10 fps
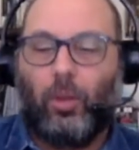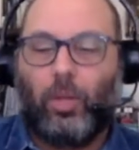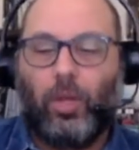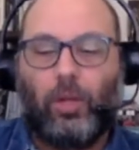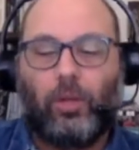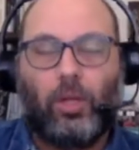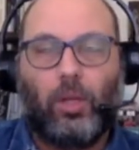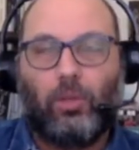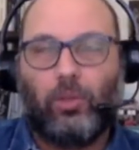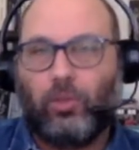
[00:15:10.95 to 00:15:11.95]
behind the
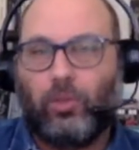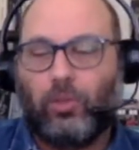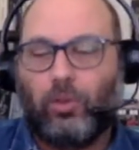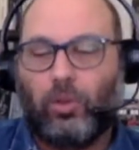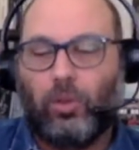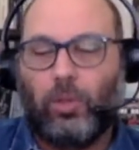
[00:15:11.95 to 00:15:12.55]
images or the